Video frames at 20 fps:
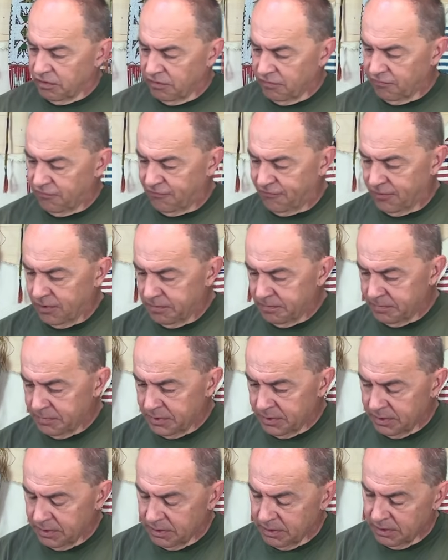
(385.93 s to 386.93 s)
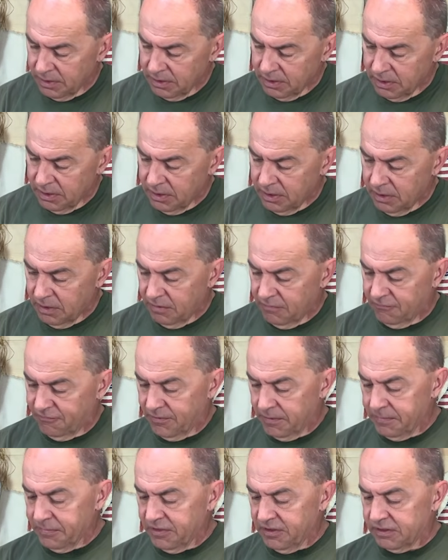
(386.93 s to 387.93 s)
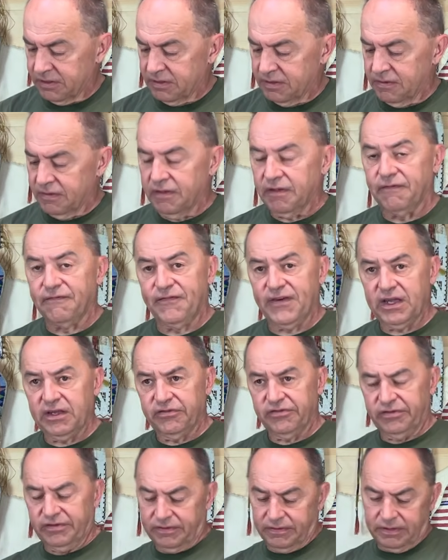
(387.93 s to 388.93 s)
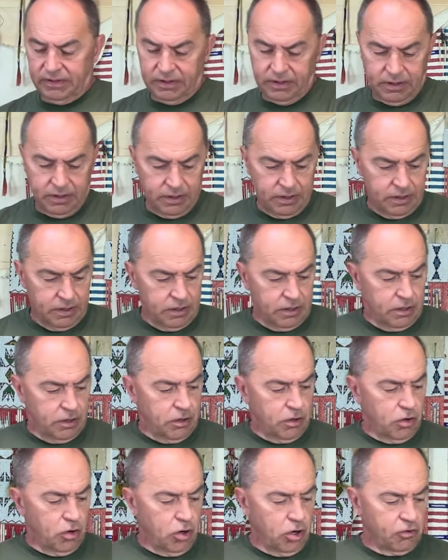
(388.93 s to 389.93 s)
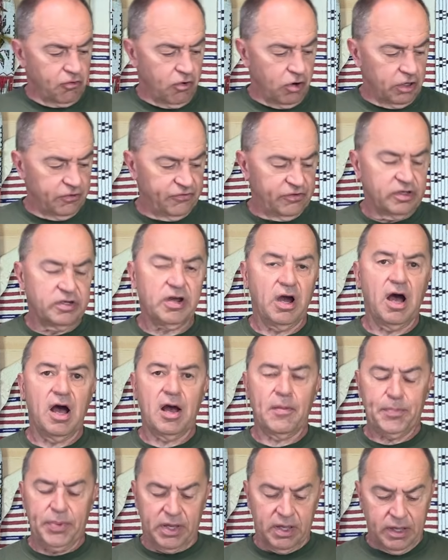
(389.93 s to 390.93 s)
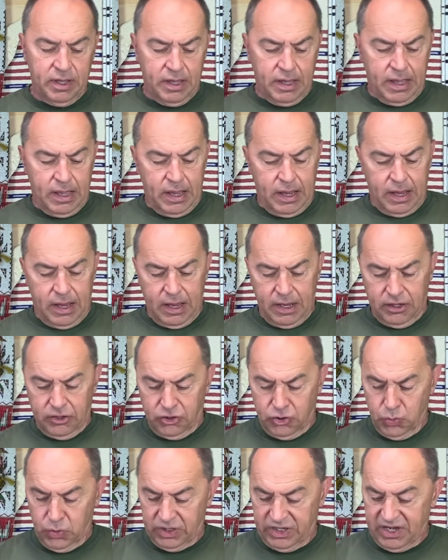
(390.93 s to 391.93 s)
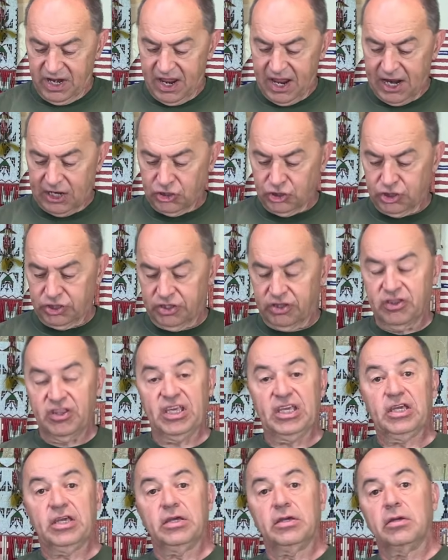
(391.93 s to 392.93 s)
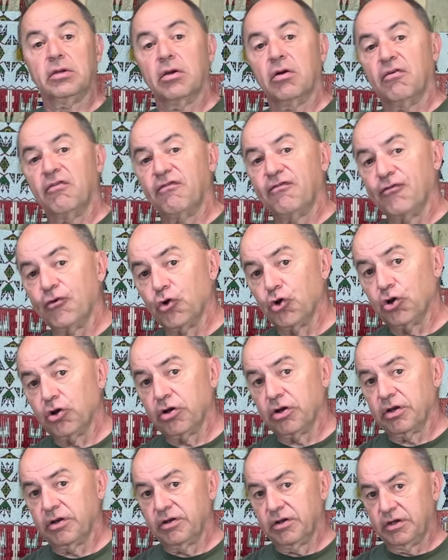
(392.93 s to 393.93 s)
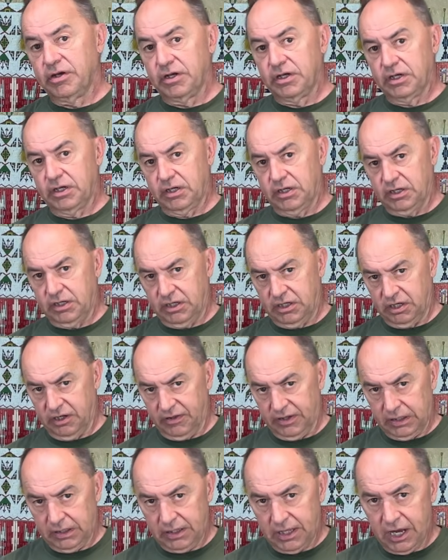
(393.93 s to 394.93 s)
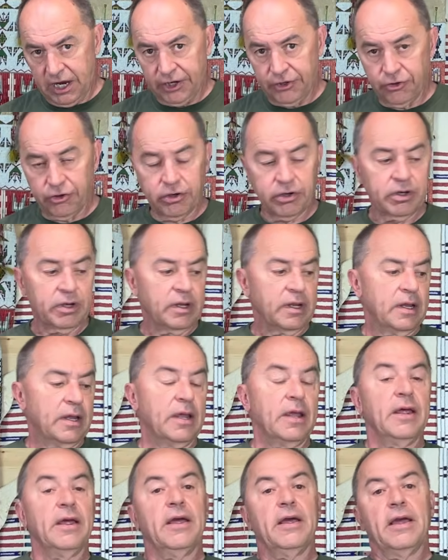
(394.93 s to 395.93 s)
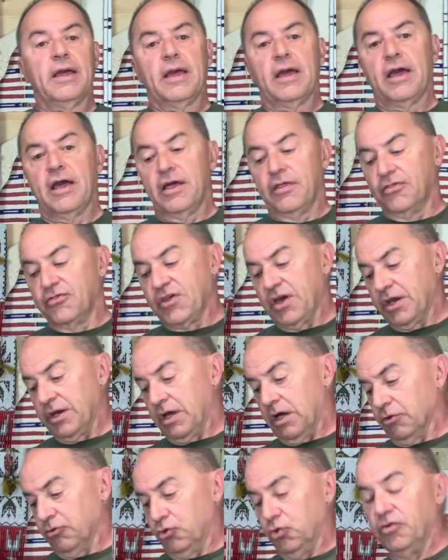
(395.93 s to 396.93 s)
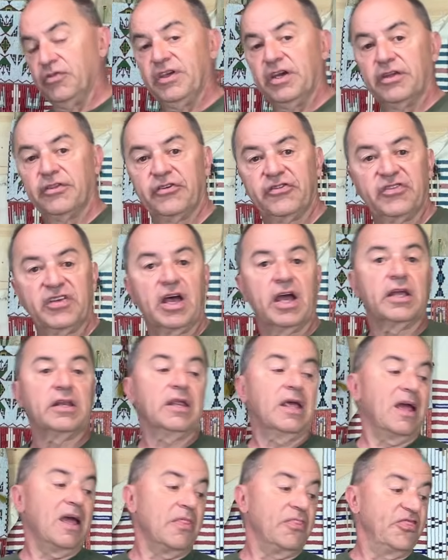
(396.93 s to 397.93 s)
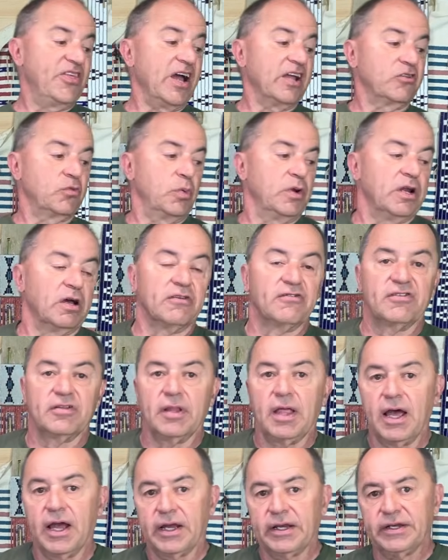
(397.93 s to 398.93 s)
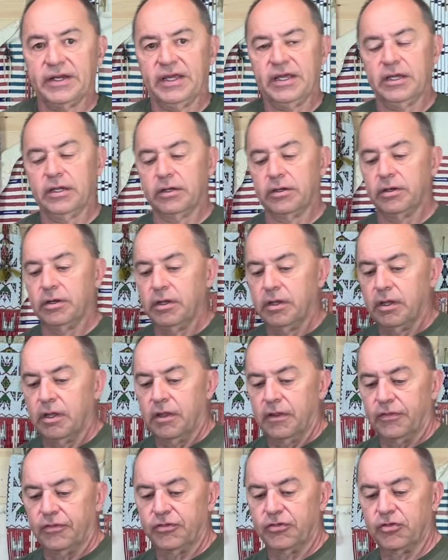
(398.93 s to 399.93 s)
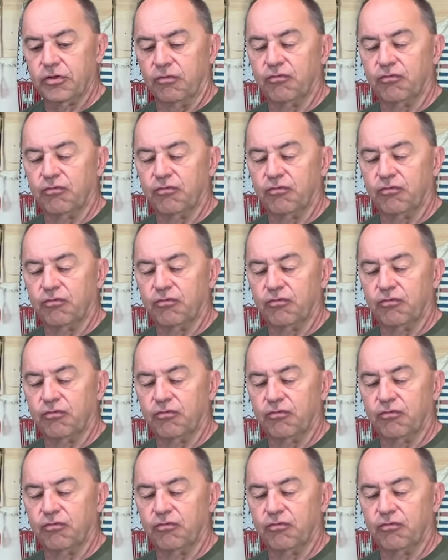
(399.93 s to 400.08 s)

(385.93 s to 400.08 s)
from the face across the top to attach the fur to the liner, and then I'll do the other side, and that's when I'll slide in the